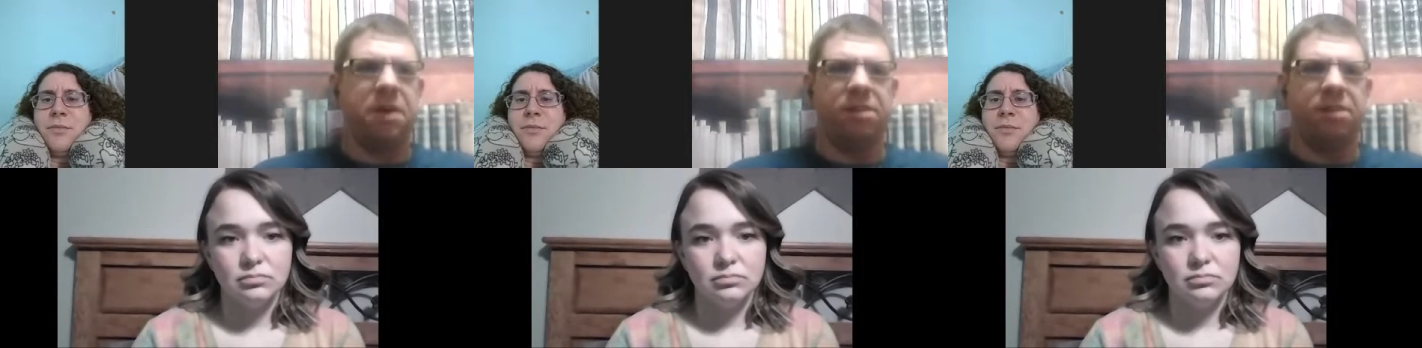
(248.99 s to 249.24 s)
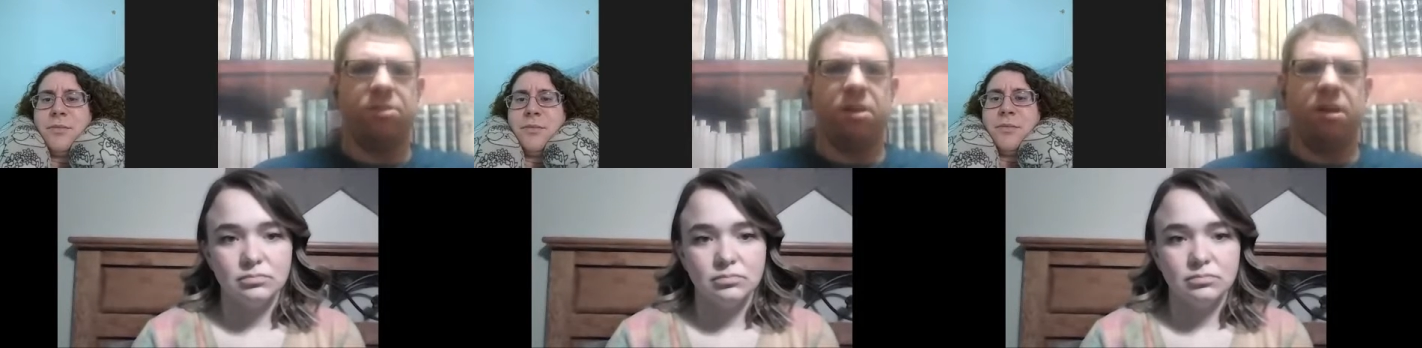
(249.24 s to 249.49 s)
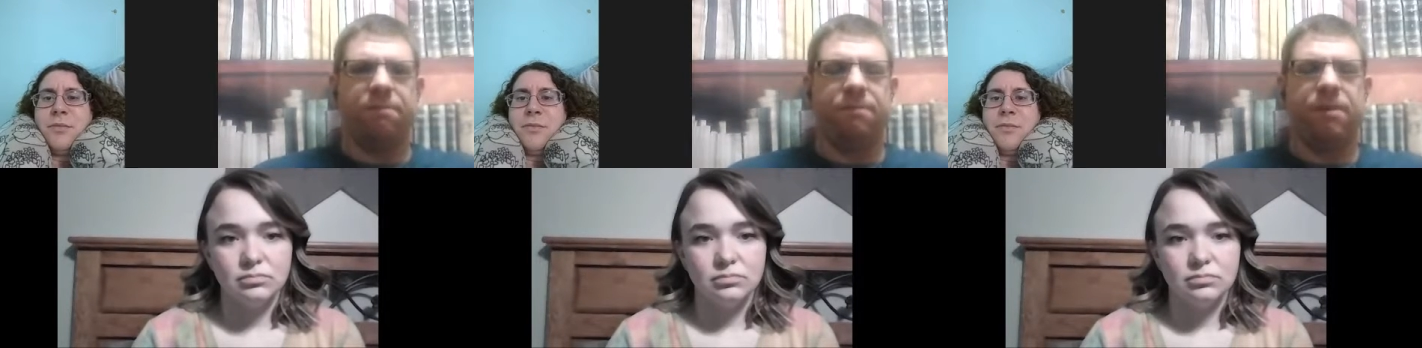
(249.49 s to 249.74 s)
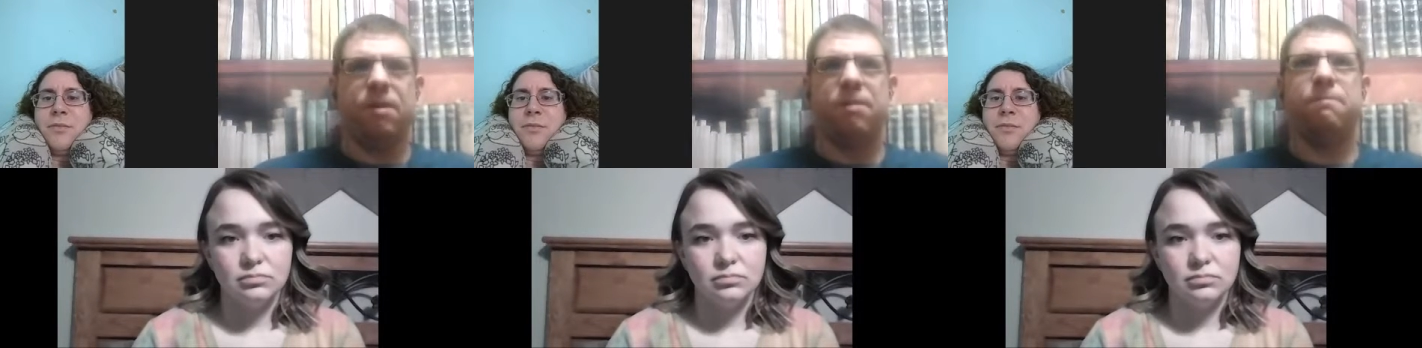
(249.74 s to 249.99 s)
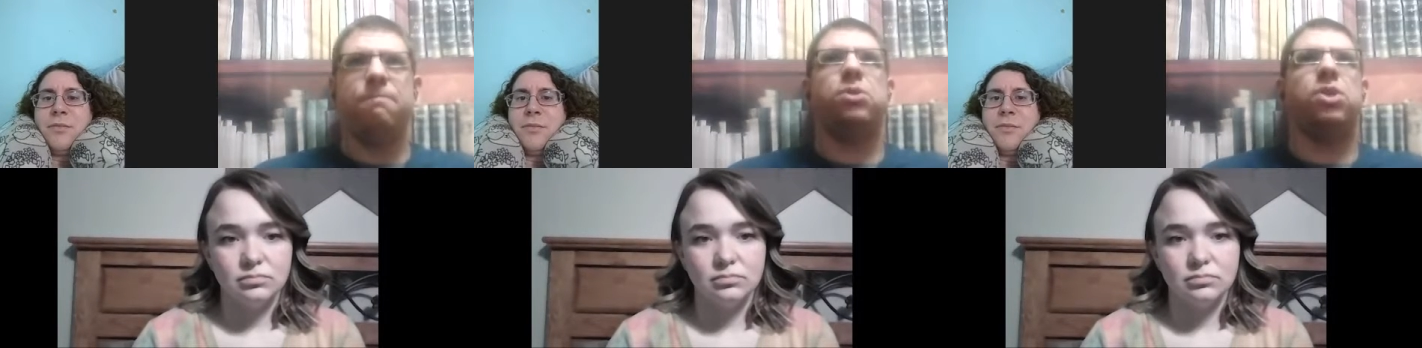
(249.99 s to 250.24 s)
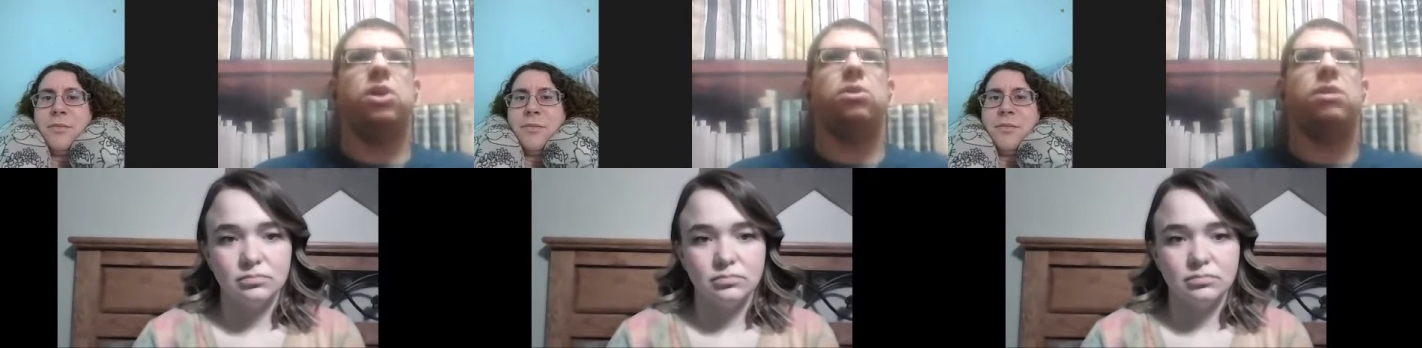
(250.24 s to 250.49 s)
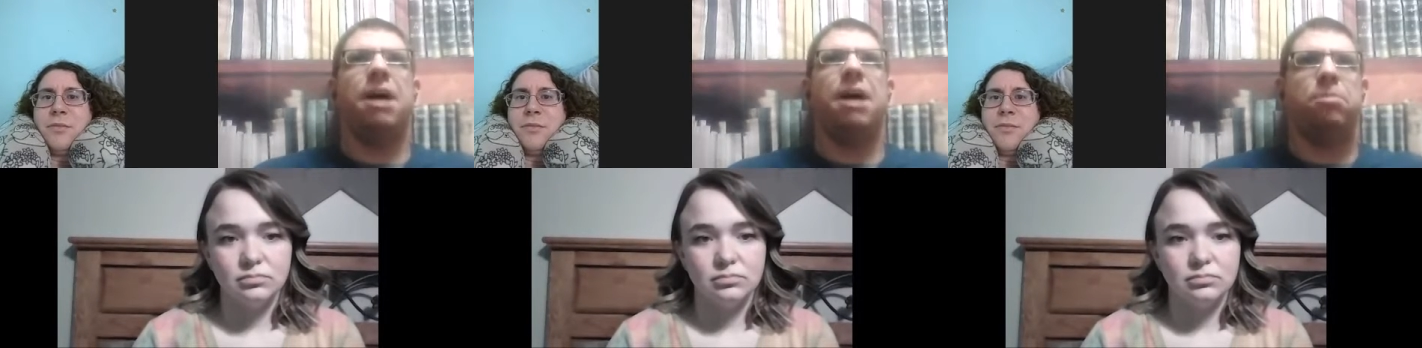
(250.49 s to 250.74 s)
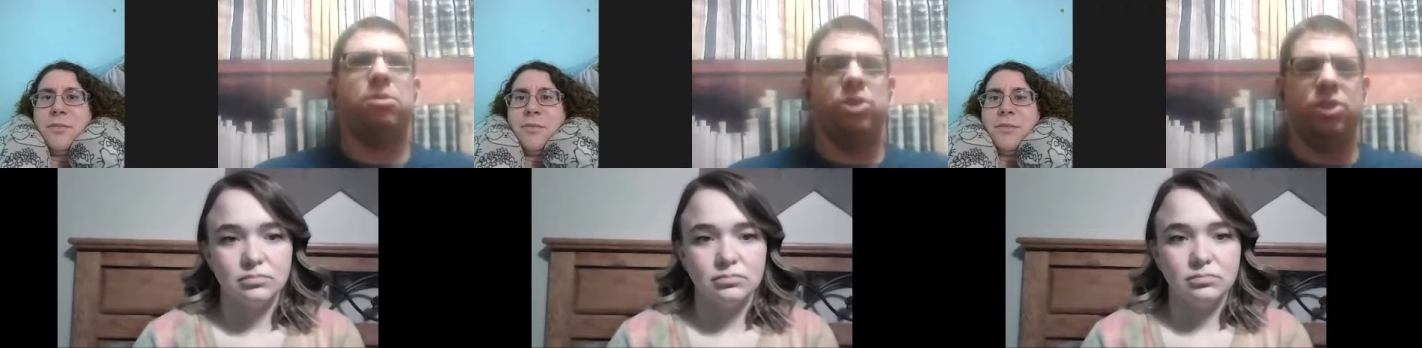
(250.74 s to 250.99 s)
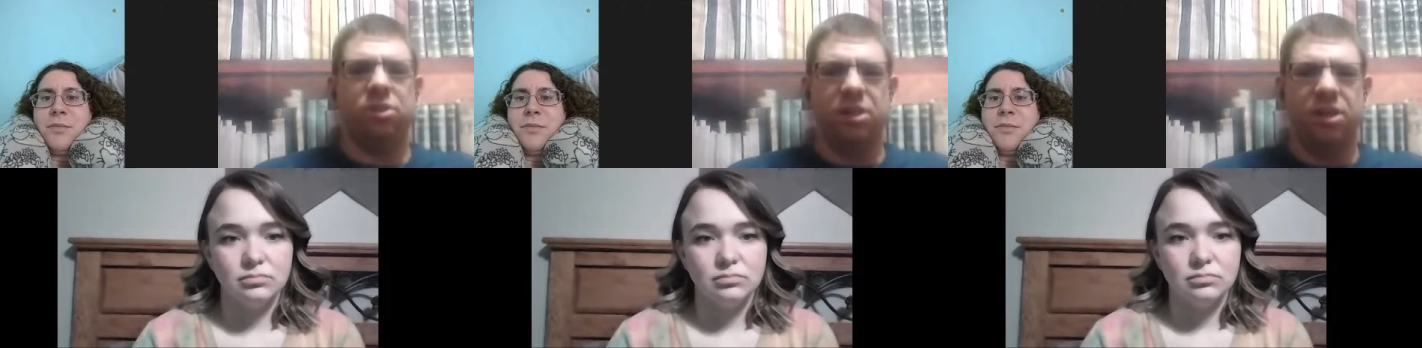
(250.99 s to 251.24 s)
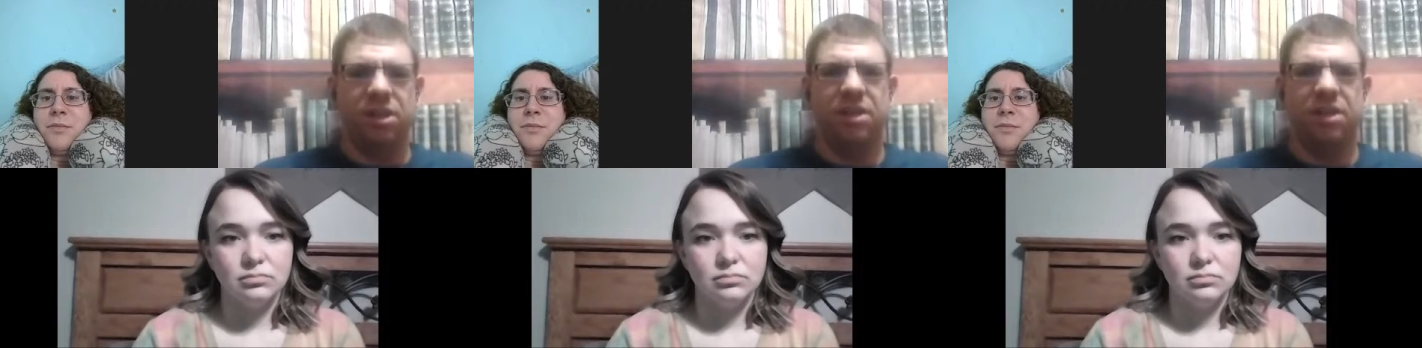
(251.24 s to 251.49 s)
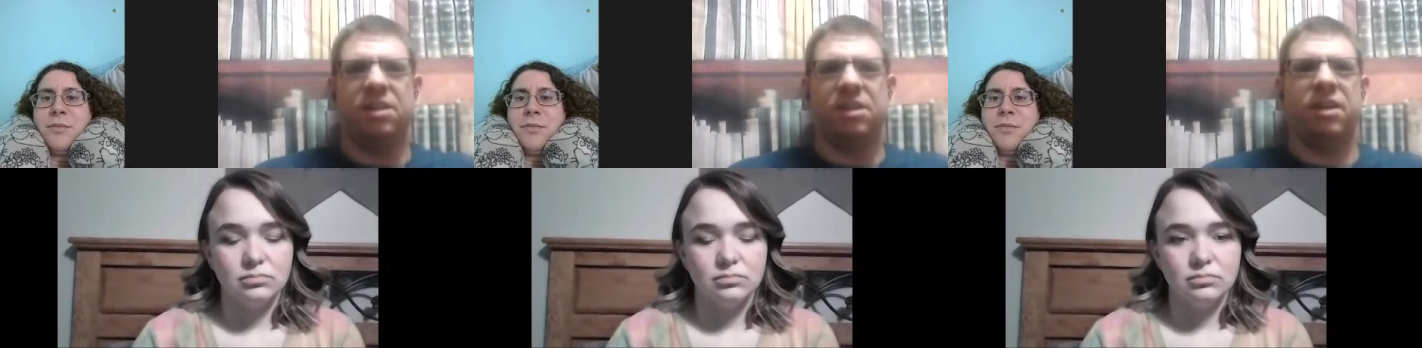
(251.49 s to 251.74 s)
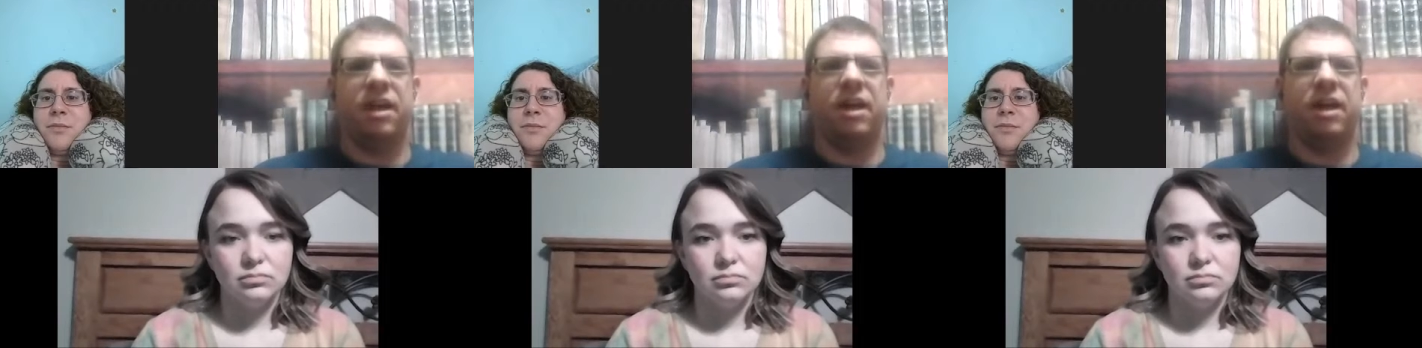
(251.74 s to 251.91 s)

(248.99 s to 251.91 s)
Speaker 1: based off of political opportunity and